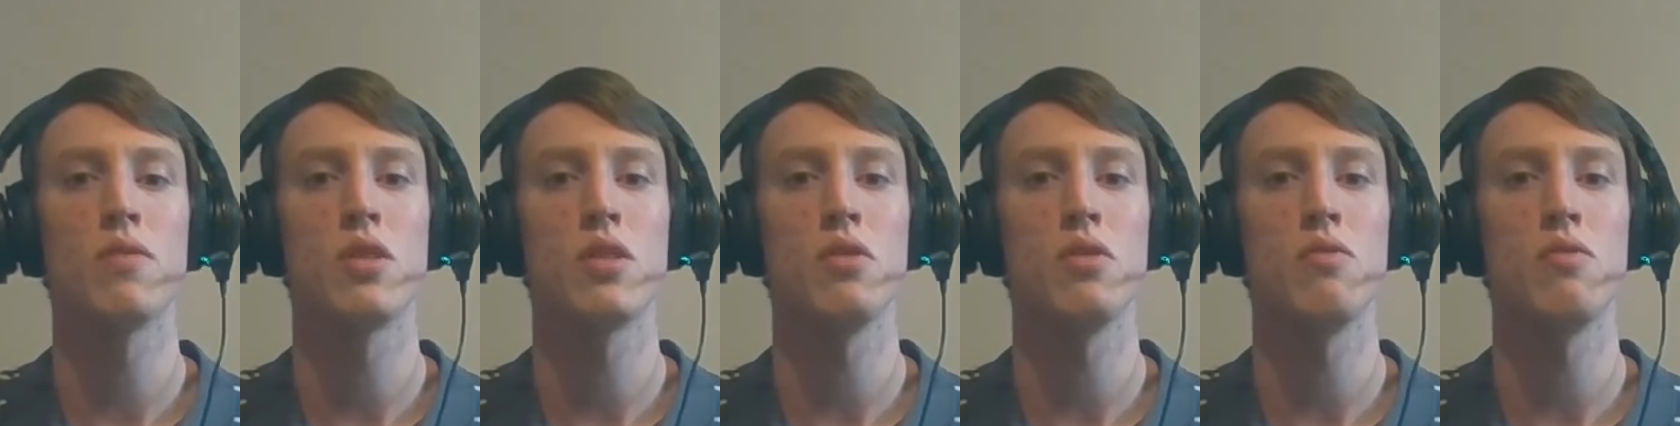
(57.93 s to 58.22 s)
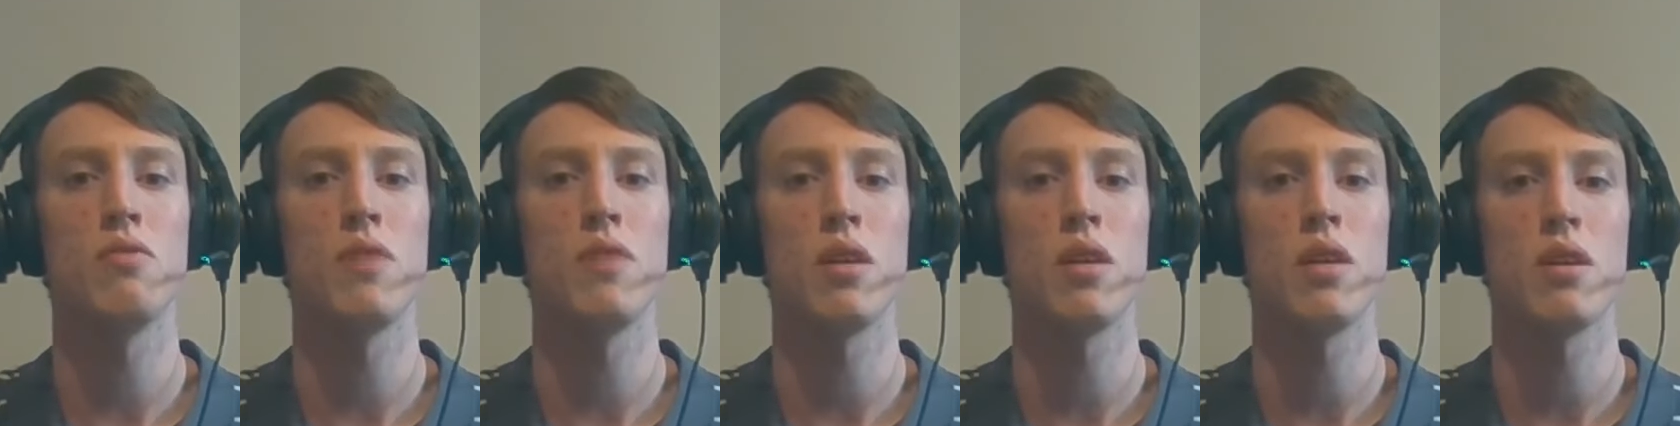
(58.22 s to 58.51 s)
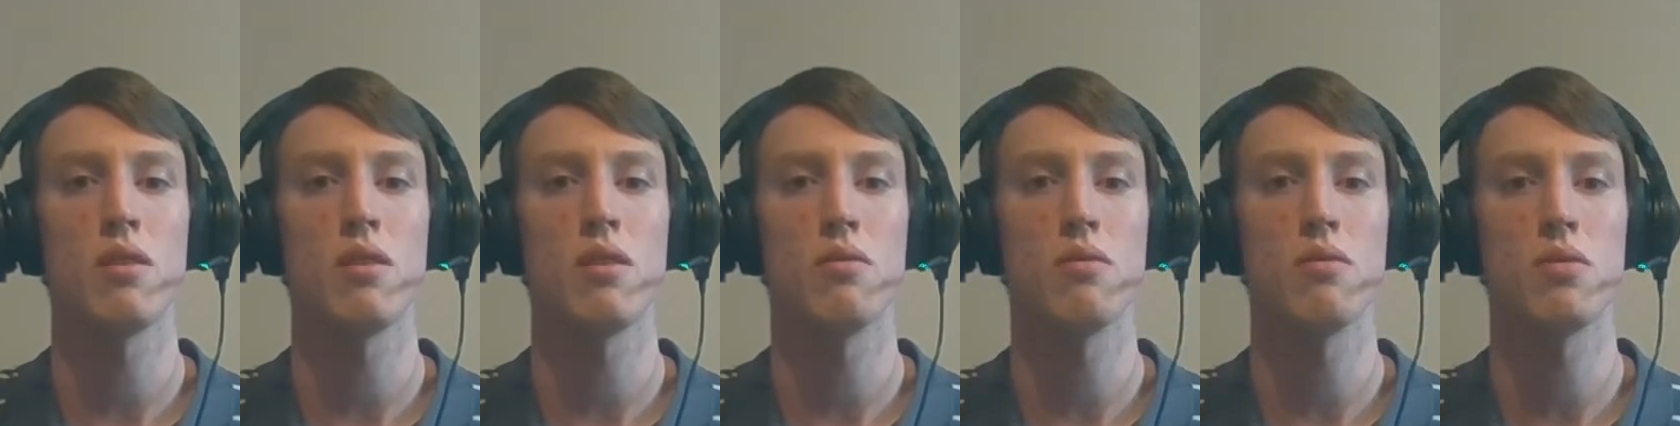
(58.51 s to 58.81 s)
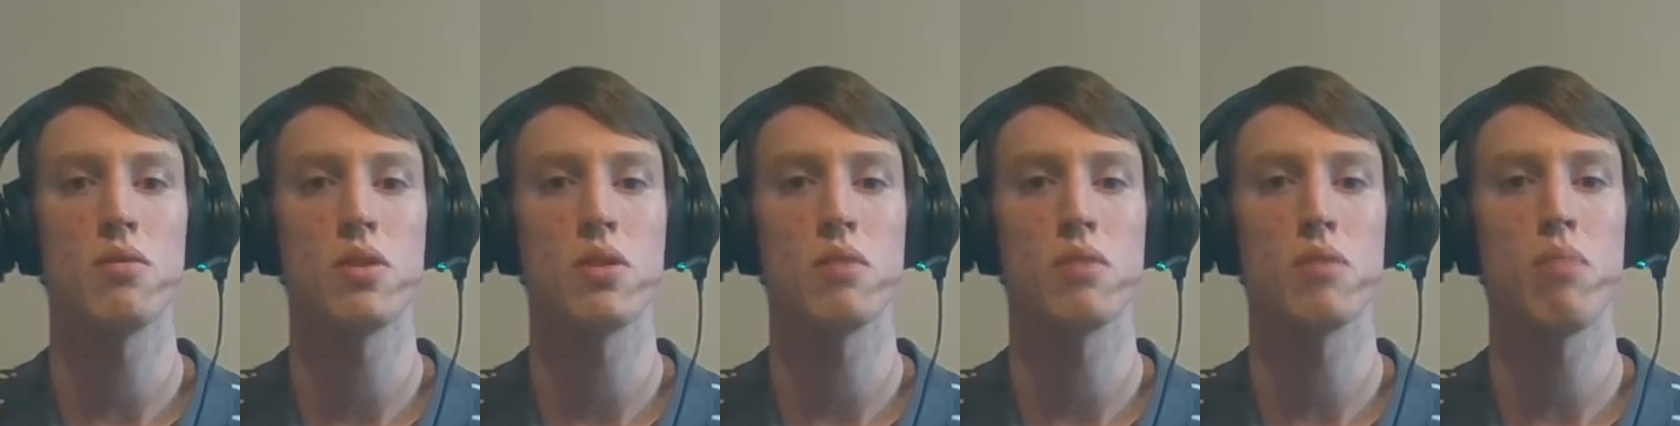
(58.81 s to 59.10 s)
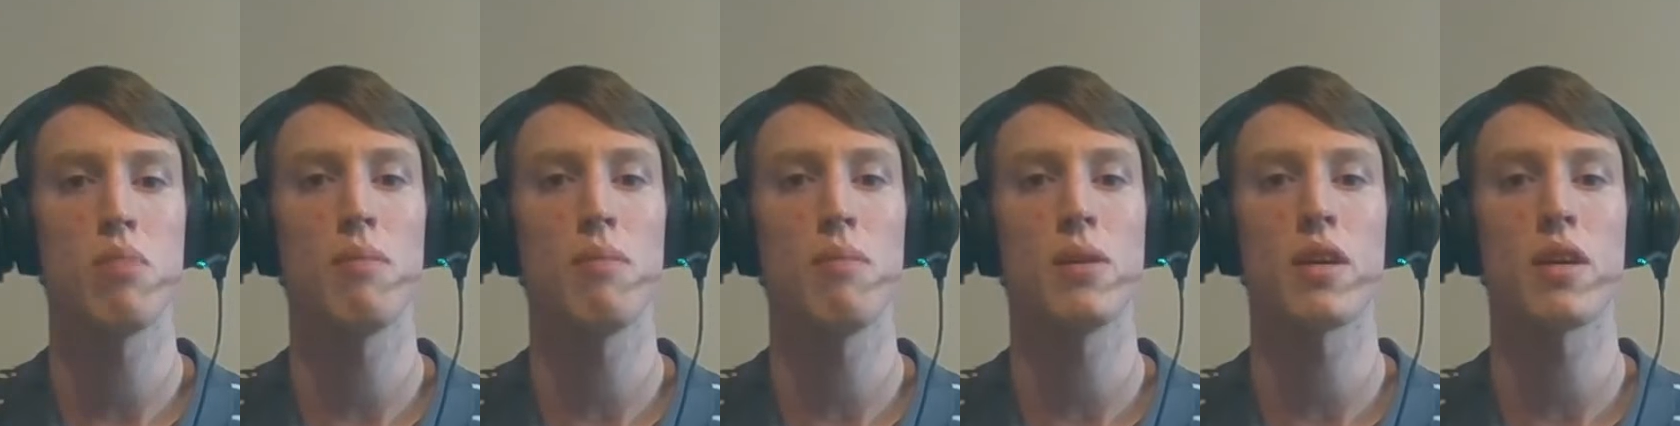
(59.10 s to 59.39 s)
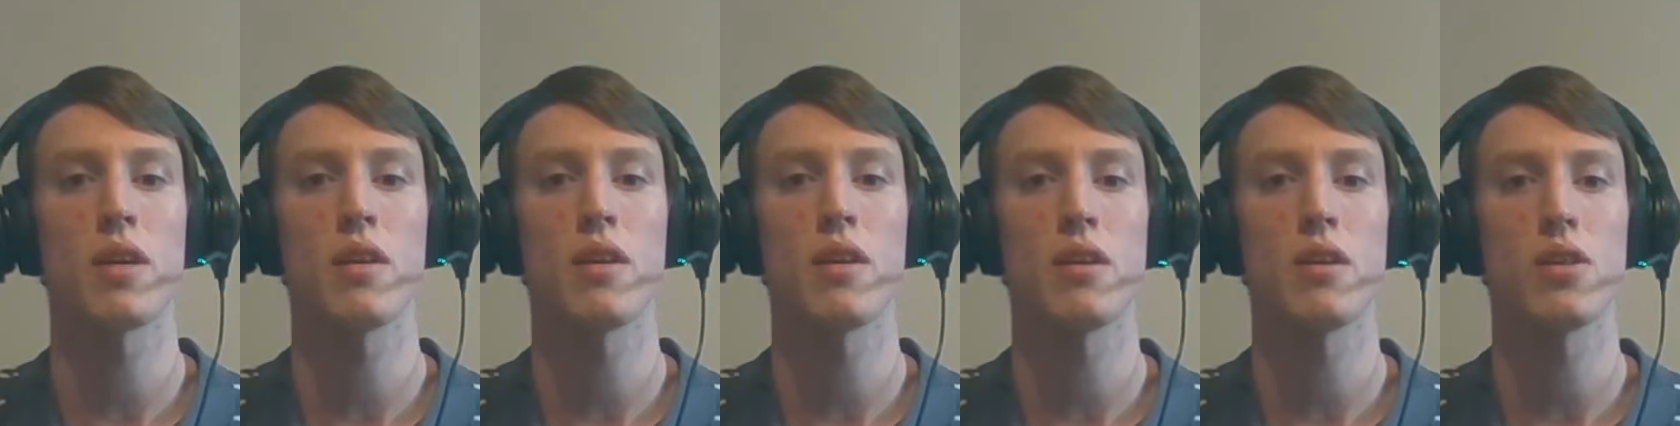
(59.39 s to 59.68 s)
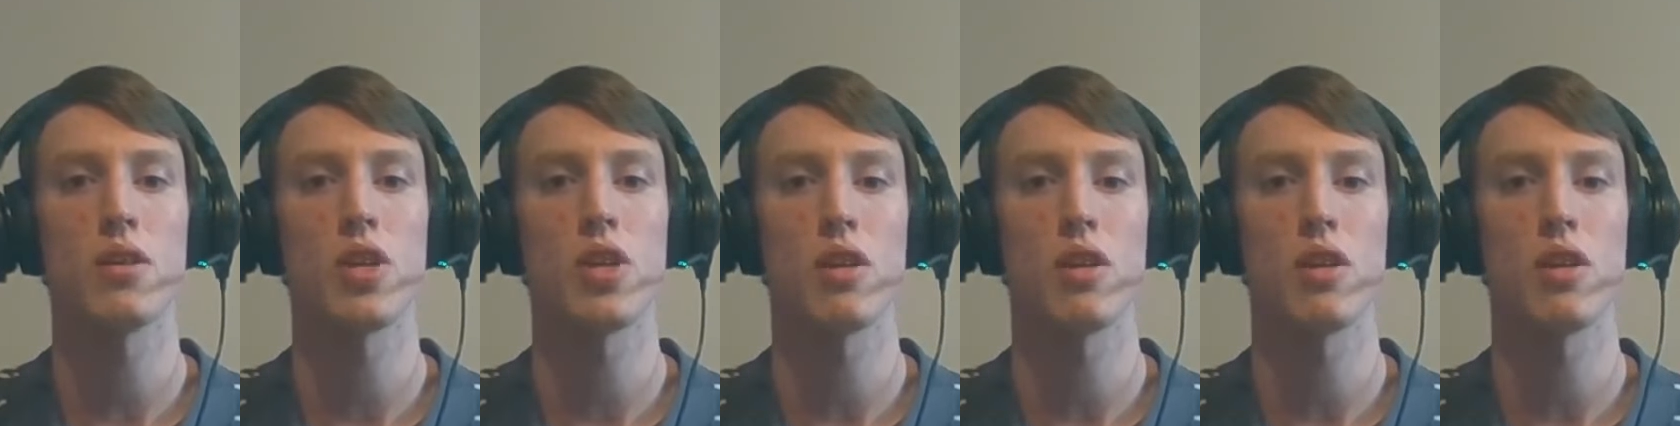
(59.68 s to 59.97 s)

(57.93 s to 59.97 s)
two videos public on our